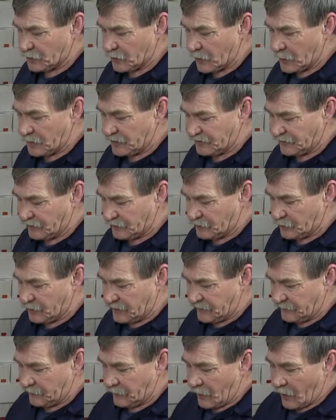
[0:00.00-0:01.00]
purposes,
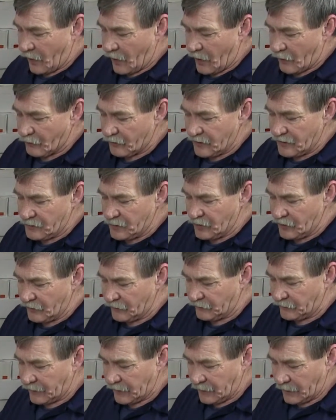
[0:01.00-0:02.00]
we've
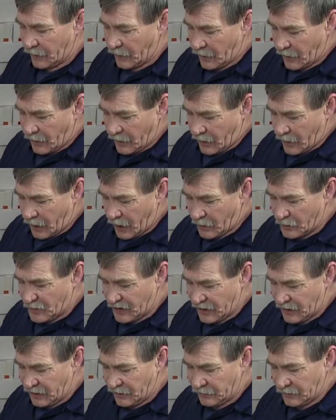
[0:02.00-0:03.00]
removed a
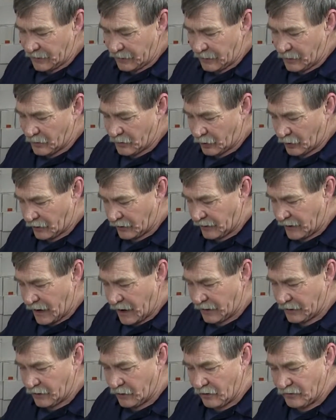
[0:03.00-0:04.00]
bin and put it
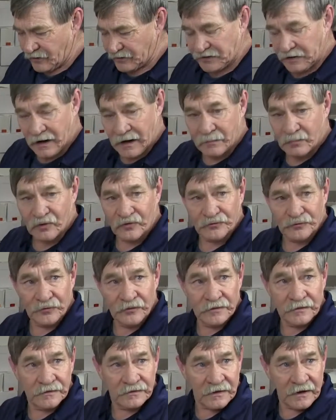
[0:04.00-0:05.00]
out here on the table so
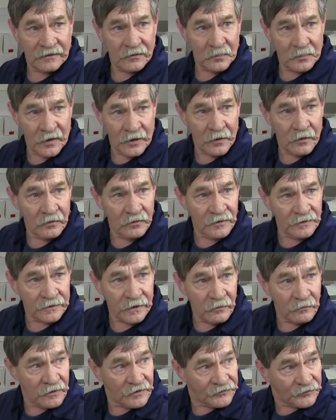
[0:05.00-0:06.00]
you can take a better look
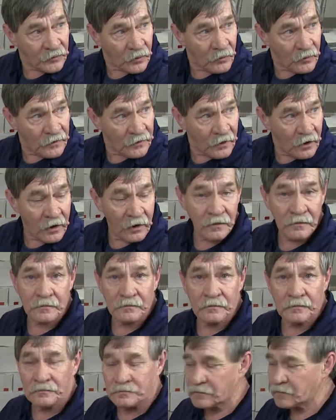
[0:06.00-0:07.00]
at what's going on.
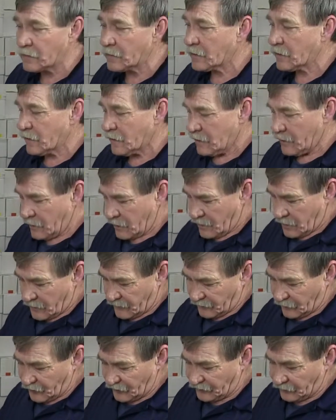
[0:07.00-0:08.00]

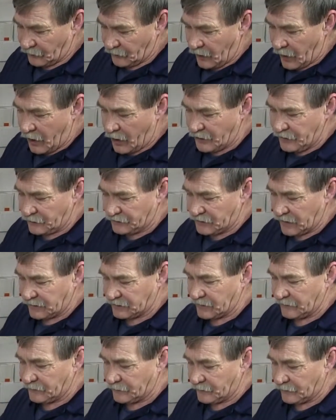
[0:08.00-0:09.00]
First of all, you
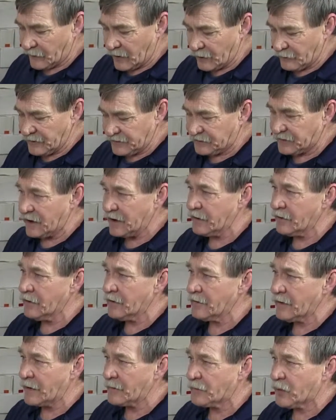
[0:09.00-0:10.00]
take the front
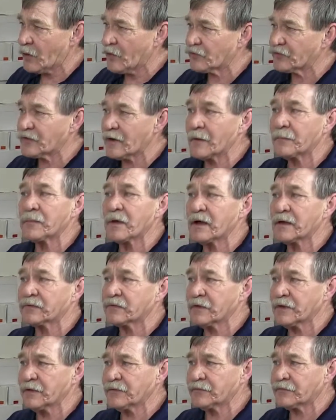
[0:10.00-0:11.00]
retainer that pulls up like
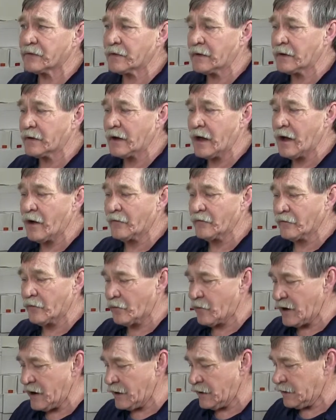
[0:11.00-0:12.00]
this and out and
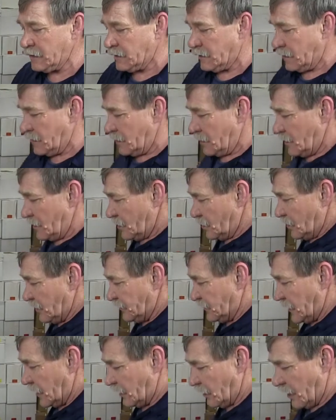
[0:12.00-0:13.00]
away.
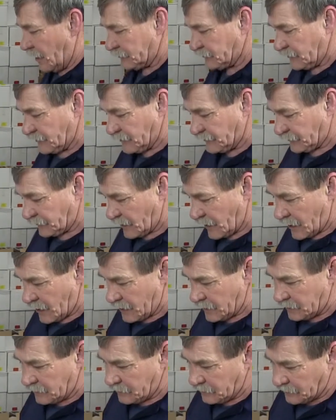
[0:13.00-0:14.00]
Put that off to the
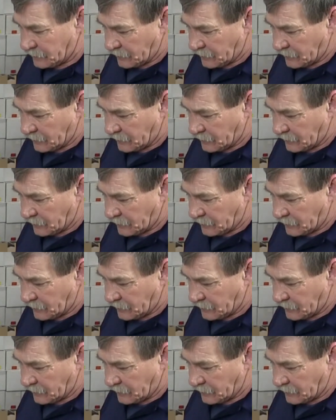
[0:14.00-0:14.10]
side.